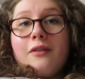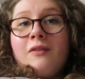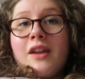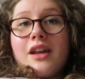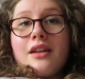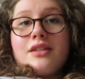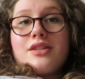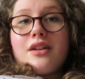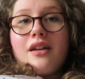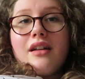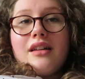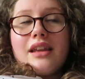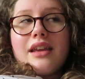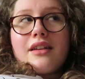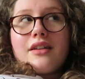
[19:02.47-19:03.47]
of Nick and
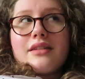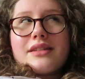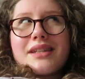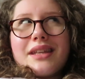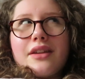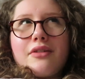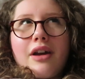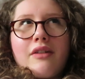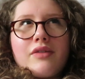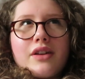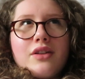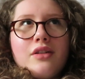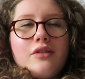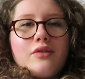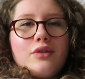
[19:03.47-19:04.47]
Charlie, because in the
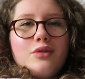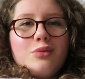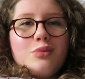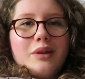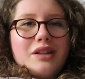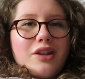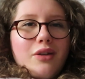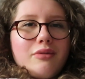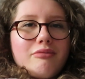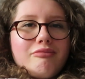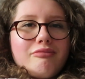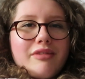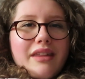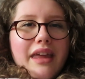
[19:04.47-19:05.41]
graphic novel we don't